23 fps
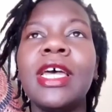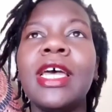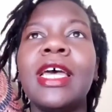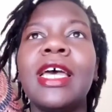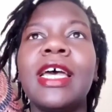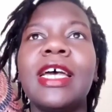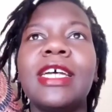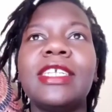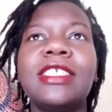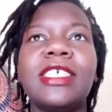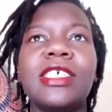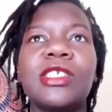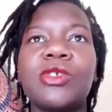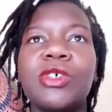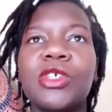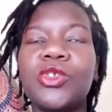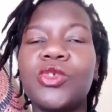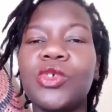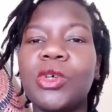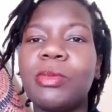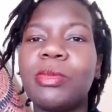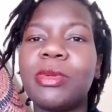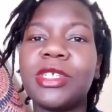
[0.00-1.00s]
I just want to
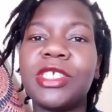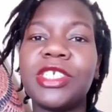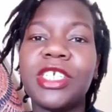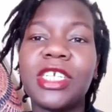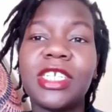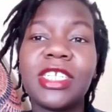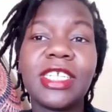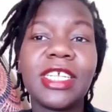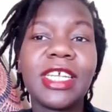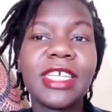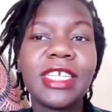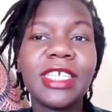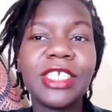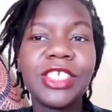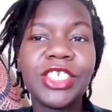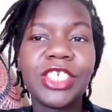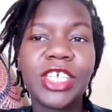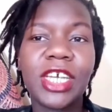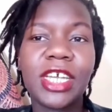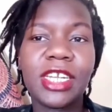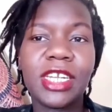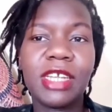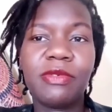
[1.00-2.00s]
appreciate each
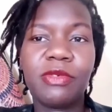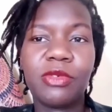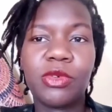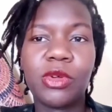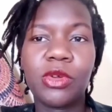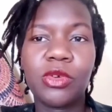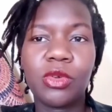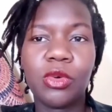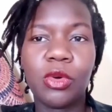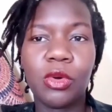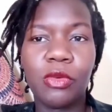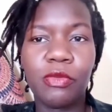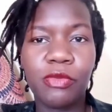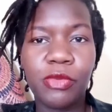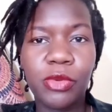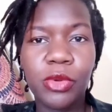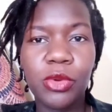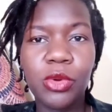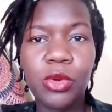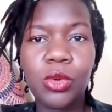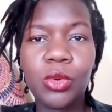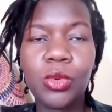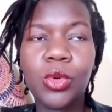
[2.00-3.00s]
and every one of
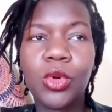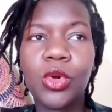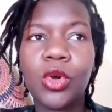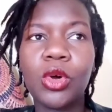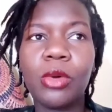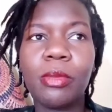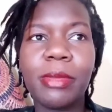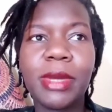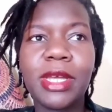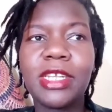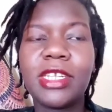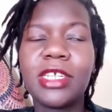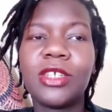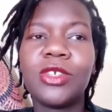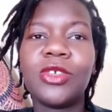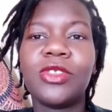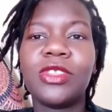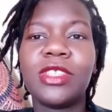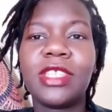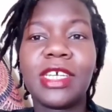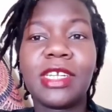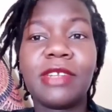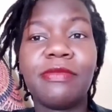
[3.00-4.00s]
you who commented on
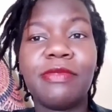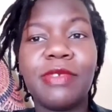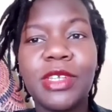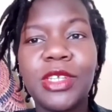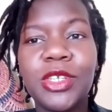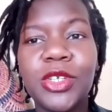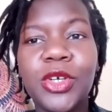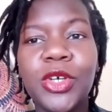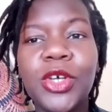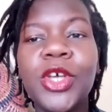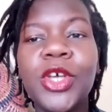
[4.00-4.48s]
that video.